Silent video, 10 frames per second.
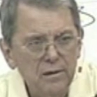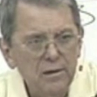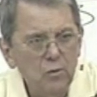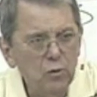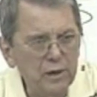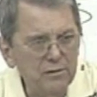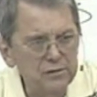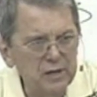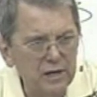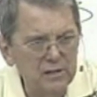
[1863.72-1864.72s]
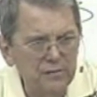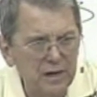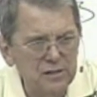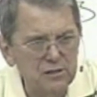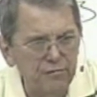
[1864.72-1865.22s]
Whatever
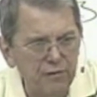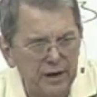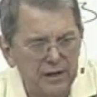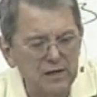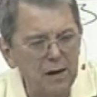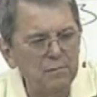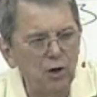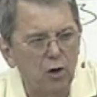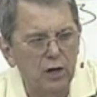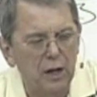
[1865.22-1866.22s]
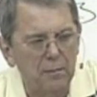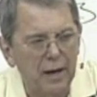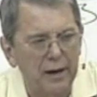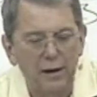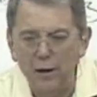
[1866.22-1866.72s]
satisfies the flesh. I'm talking
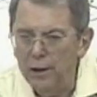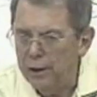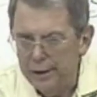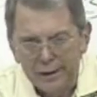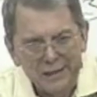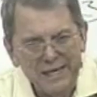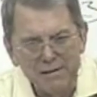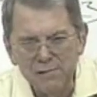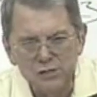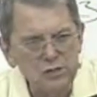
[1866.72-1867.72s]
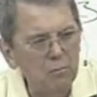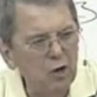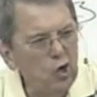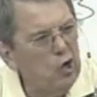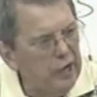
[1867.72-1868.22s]
about, give me some
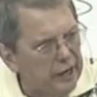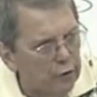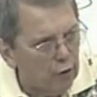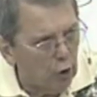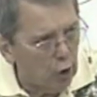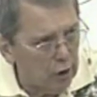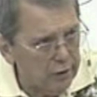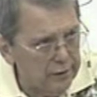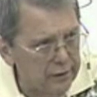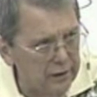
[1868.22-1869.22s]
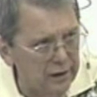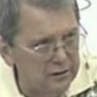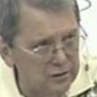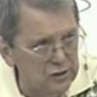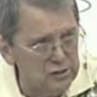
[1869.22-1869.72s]
literal,
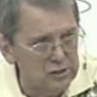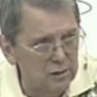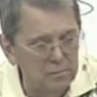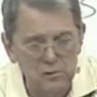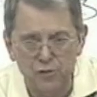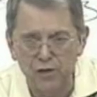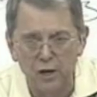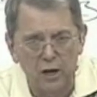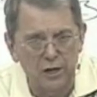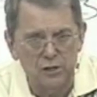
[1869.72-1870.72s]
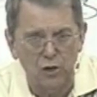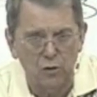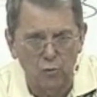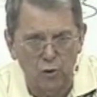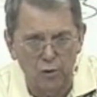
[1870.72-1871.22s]
not just some
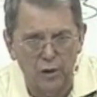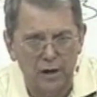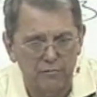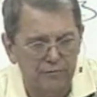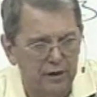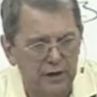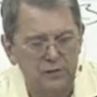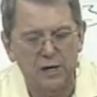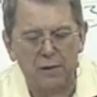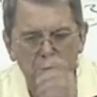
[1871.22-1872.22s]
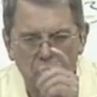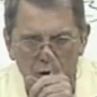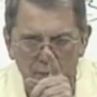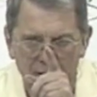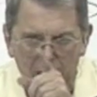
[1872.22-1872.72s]
theological word like flesh. I'm
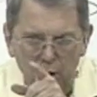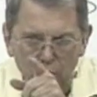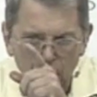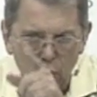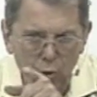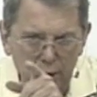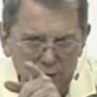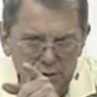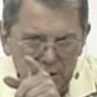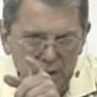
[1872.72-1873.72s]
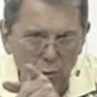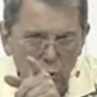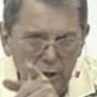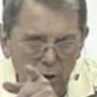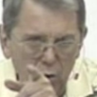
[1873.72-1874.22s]
talking about, what is it that
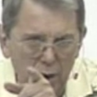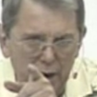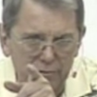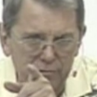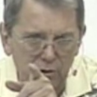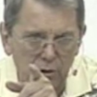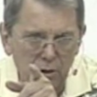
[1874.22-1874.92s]
we go after?